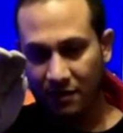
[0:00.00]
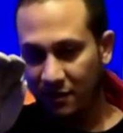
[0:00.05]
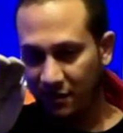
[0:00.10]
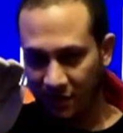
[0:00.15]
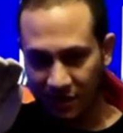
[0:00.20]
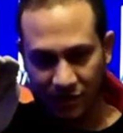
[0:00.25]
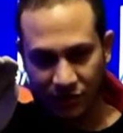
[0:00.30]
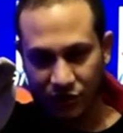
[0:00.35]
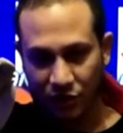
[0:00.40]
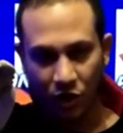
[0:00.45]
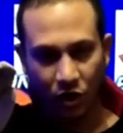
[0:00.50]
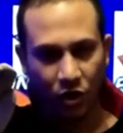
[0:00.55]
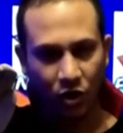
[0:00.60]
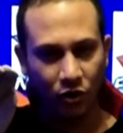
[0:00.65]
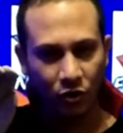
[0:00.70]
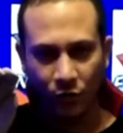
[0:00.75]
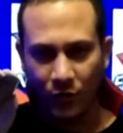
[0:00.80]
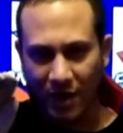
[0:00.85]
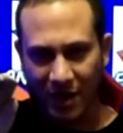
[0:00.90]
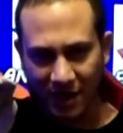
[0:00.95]
He's all
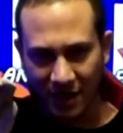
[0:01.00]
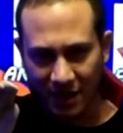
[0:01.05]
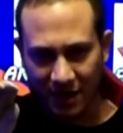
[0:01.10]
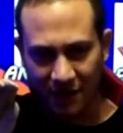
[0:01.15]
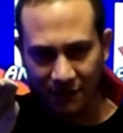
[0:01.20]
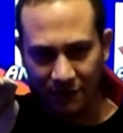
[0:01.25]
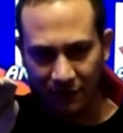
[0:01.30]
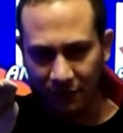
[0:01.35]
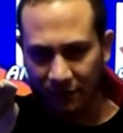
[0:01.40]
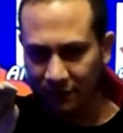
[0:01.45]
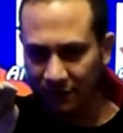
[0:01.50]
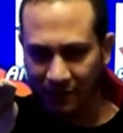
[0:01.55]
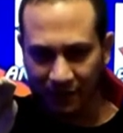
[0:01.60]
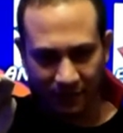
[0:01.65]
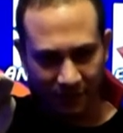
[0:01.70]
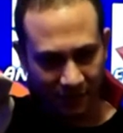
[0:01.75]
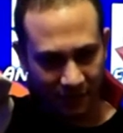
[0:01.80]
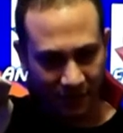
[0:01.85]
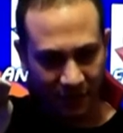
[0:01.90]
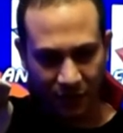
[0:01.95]
the way evil.
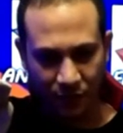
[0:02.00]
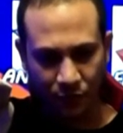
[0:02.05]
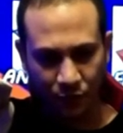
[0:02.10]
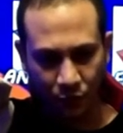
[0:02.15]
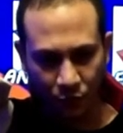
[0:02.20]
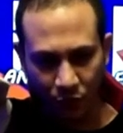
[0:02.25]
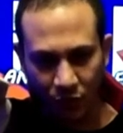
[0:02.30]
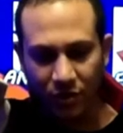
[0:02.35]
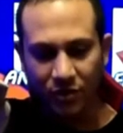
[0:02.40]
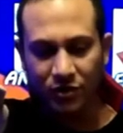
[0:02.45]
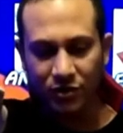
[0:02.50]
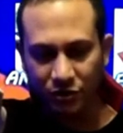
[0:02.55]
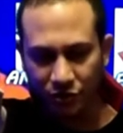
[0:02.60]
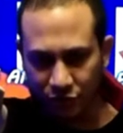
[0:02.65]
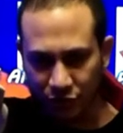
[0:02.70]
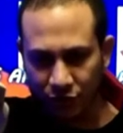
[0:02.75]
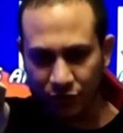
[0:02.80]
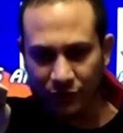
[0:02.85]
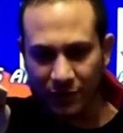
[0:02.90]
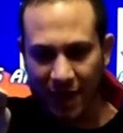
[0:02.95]
He wouldn't
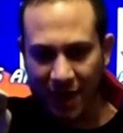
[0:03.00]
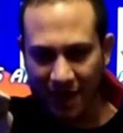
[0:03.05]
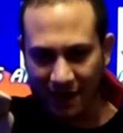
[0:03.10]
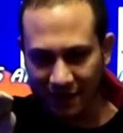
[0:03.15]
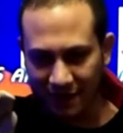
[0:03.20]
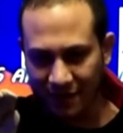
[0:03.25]
do that.